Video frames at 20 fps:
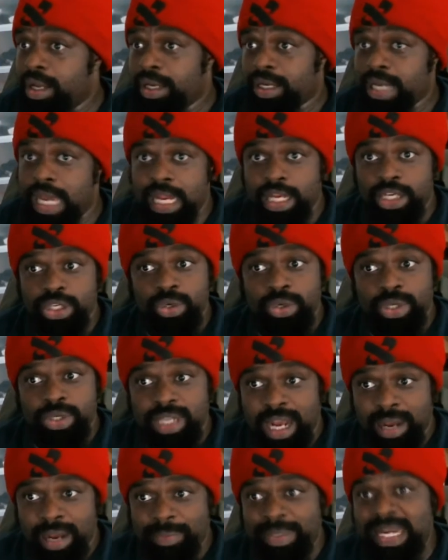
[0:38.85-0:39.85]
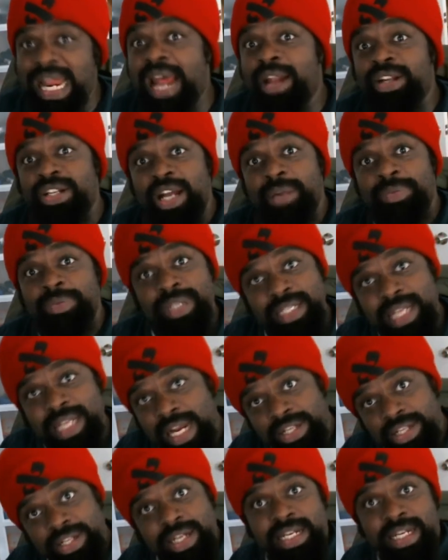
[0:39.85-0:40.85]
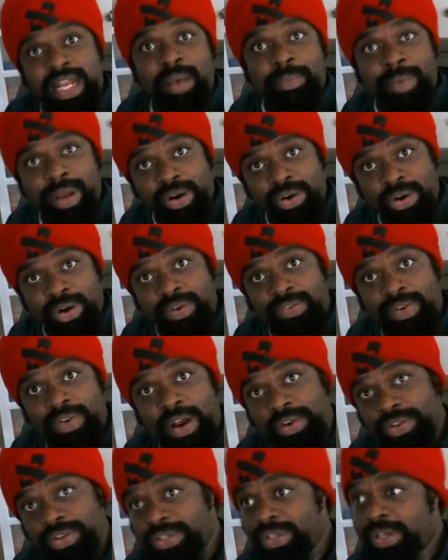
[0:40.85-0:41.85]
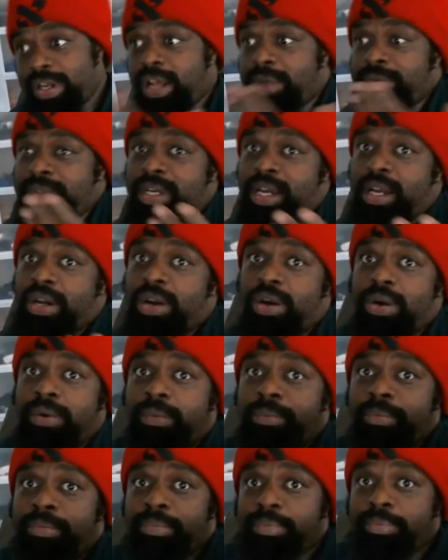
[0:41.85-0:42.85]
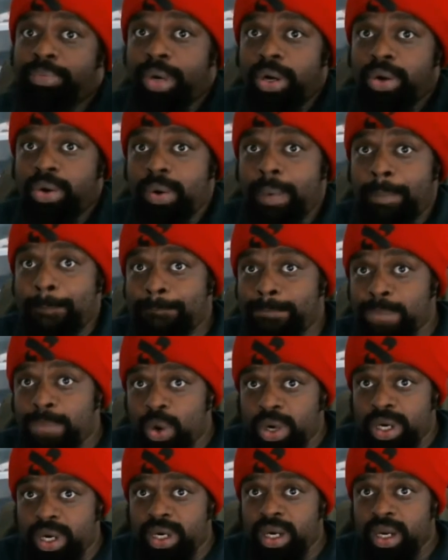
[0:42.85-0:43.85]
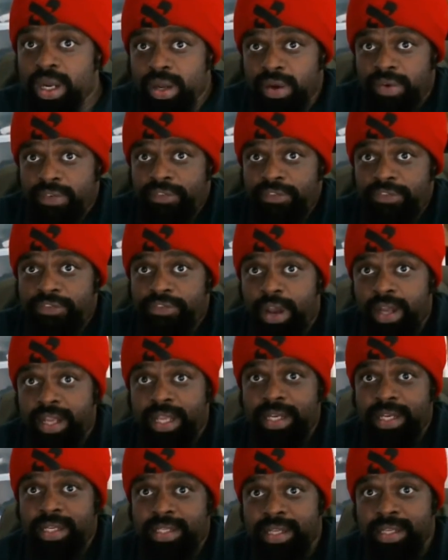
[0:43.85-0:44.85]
Got a new job, but that job just got shut down by coronavirus. So now I'm stuck at home, broke, bored. Fuck it.